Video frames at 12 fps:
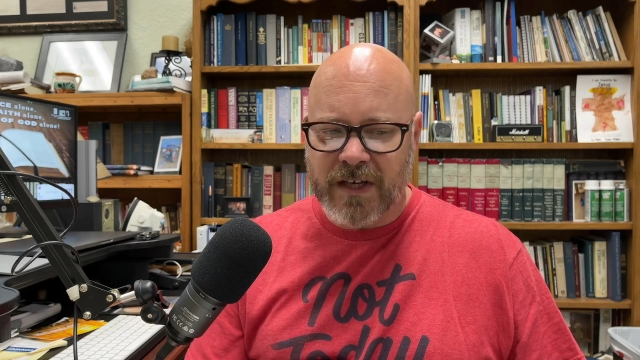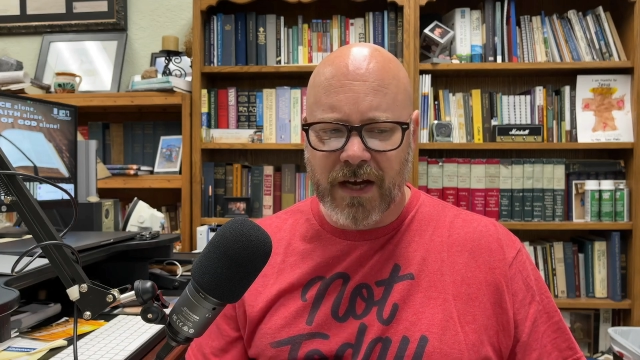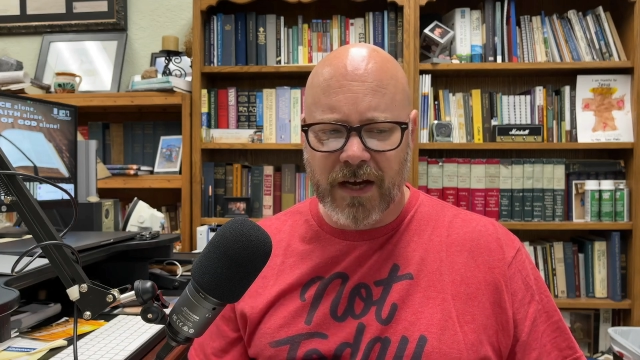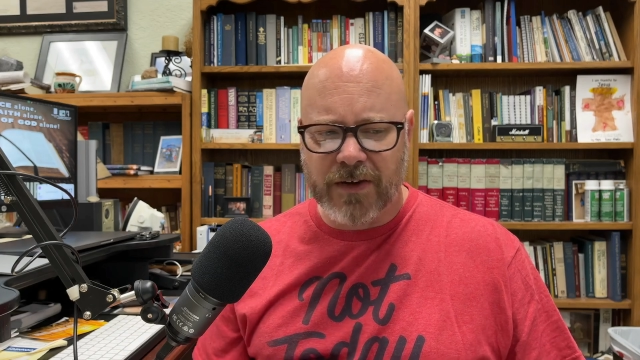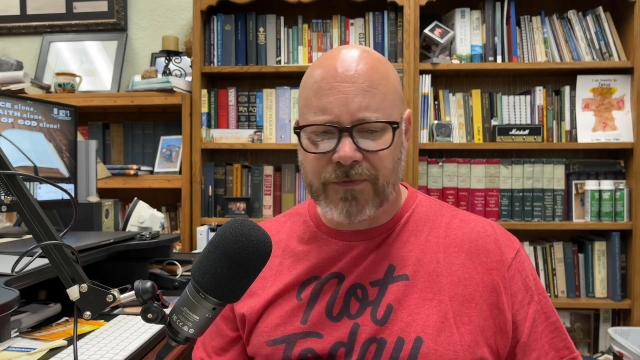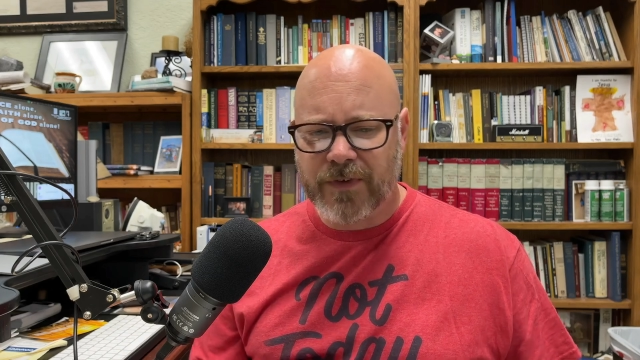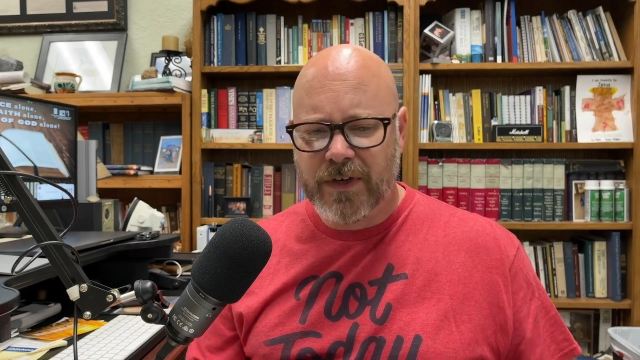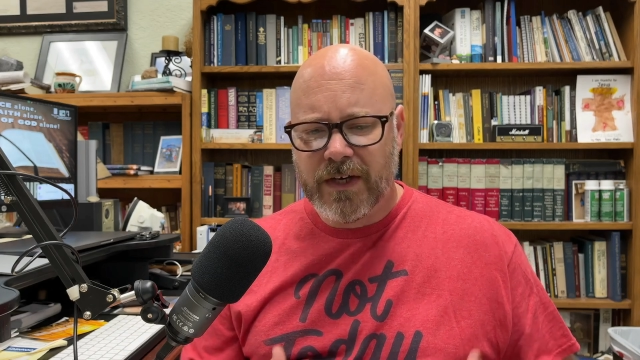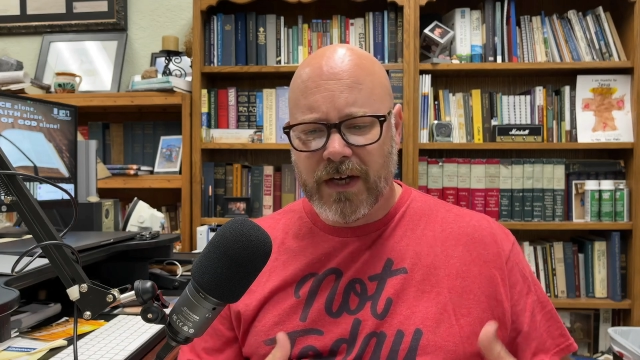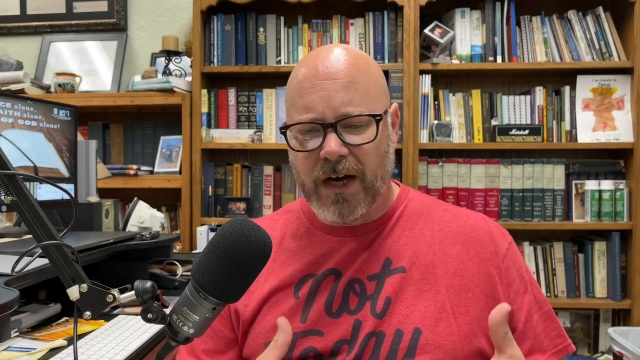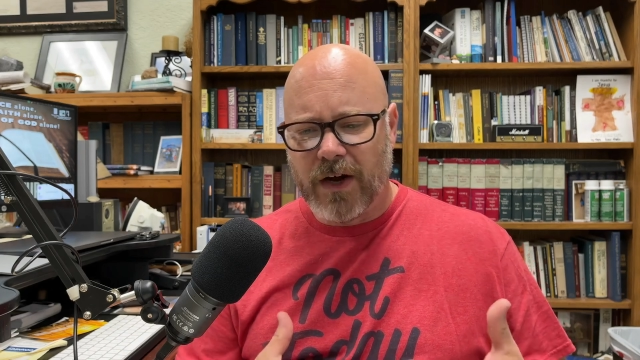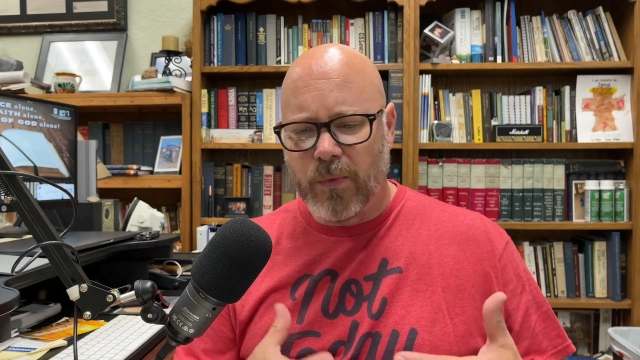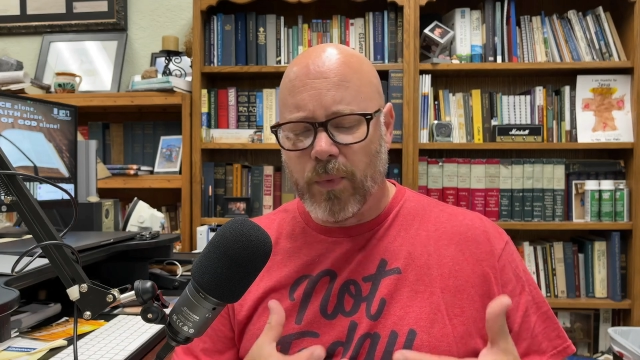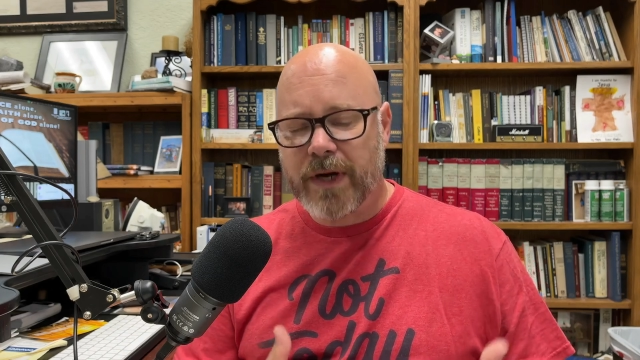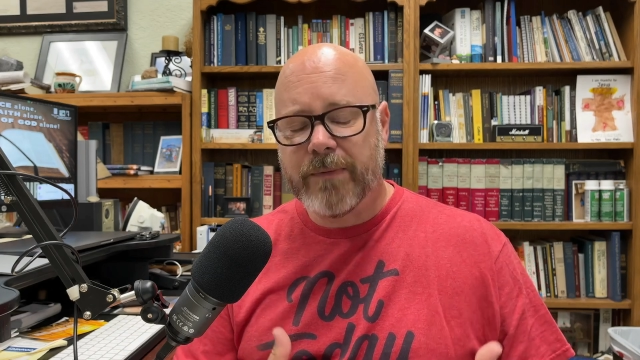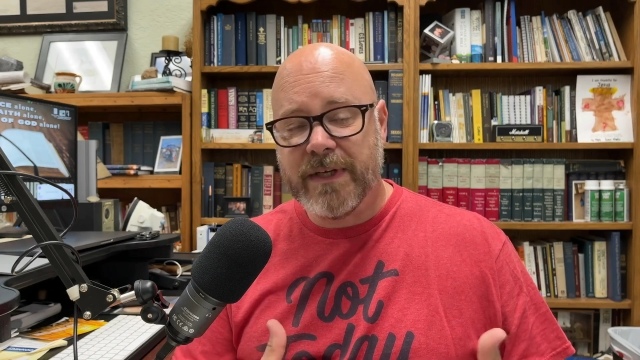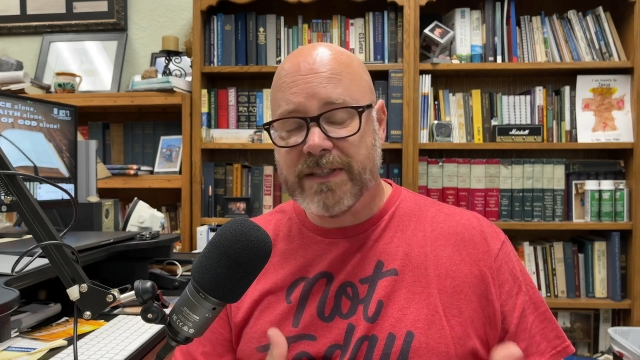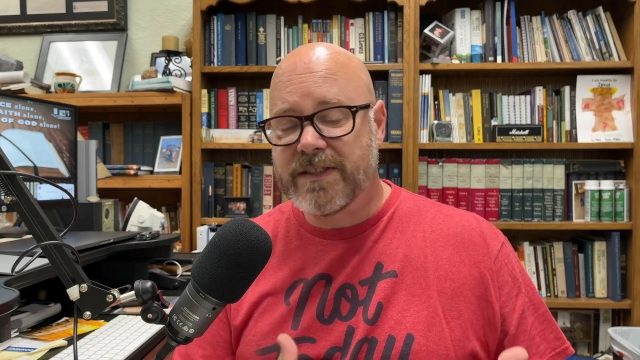of what
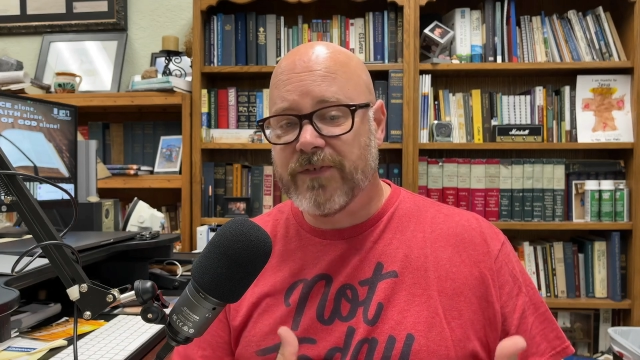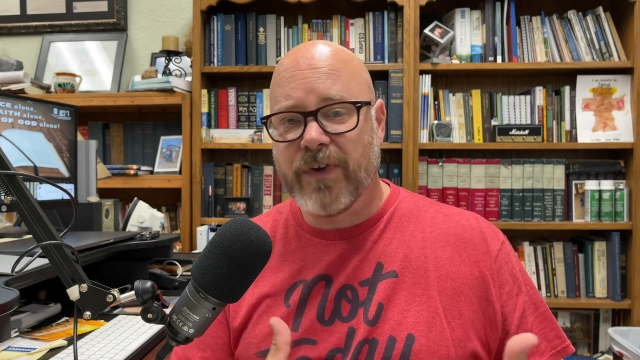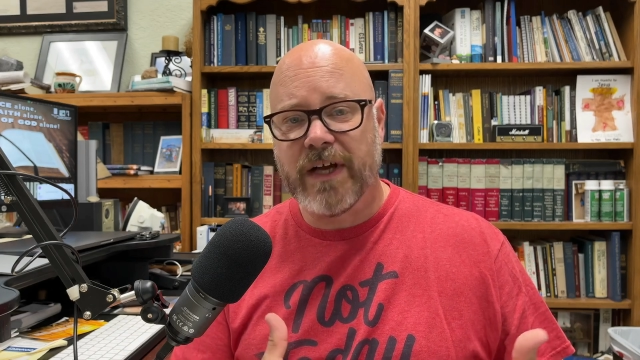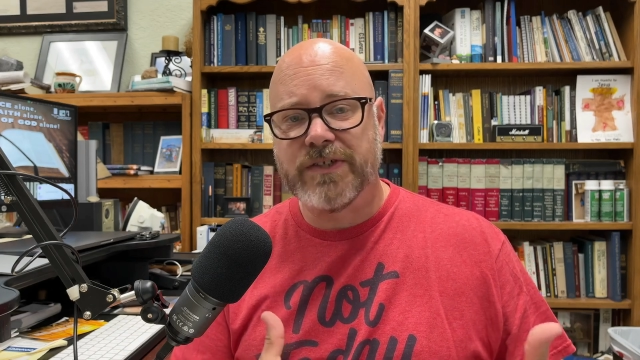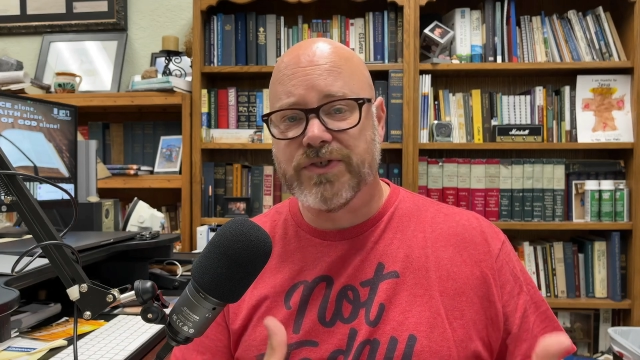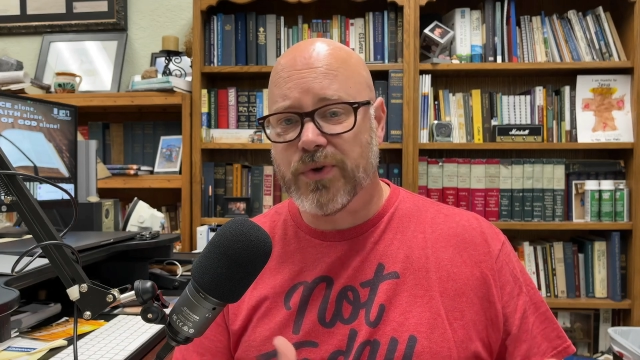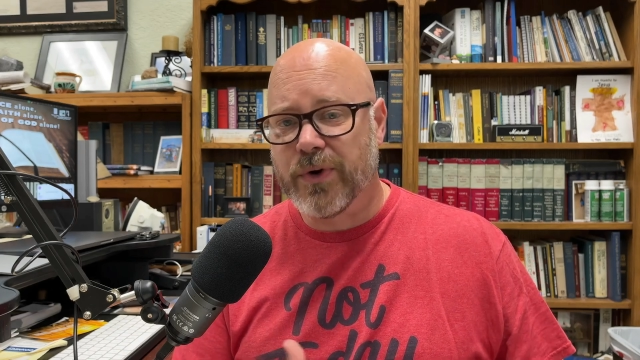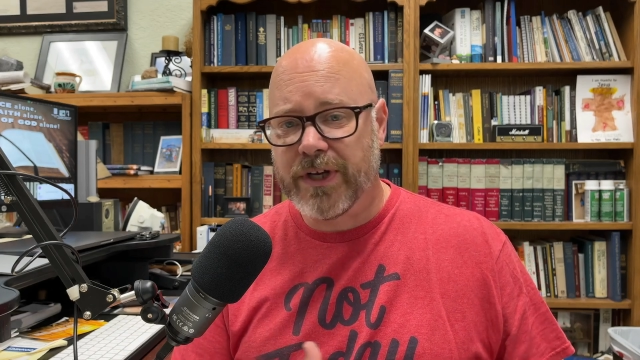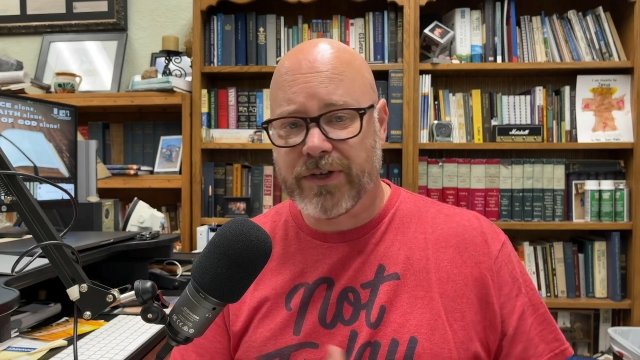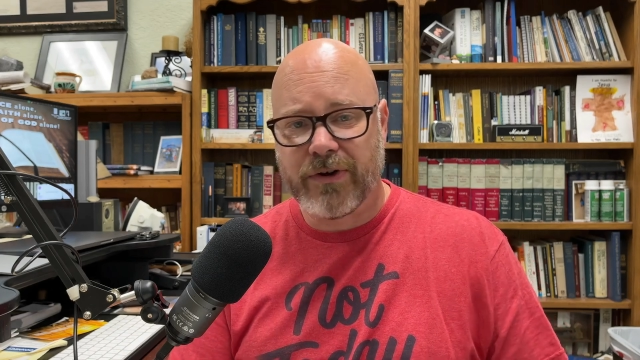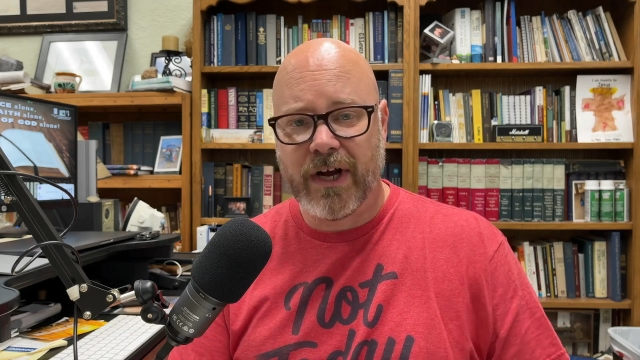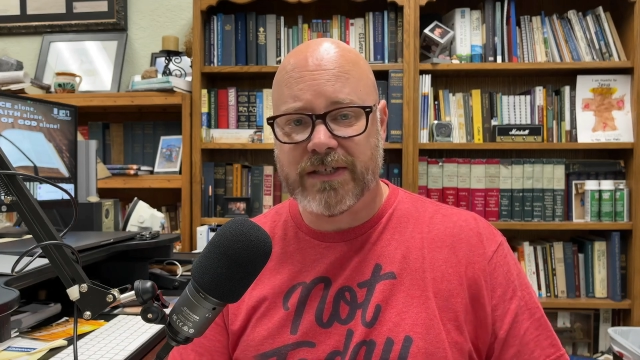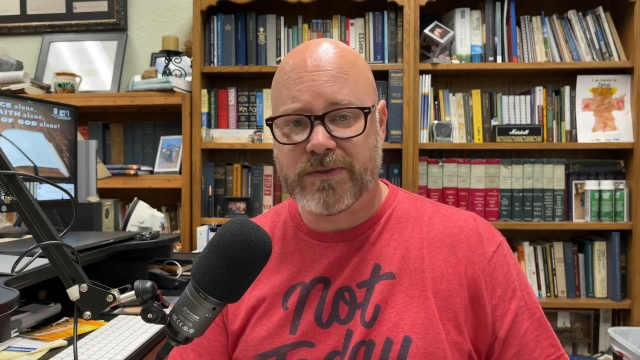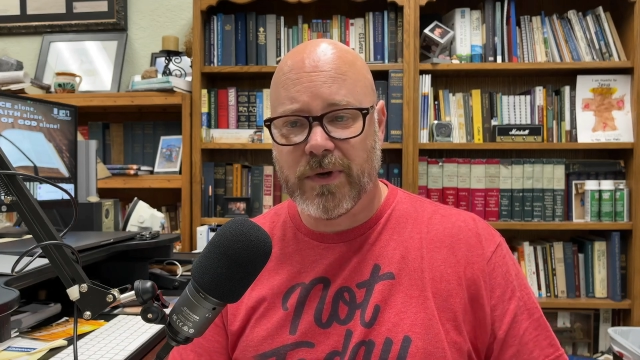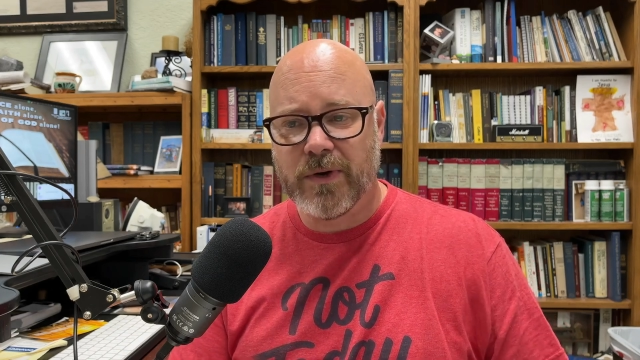it means to find joy in Christ,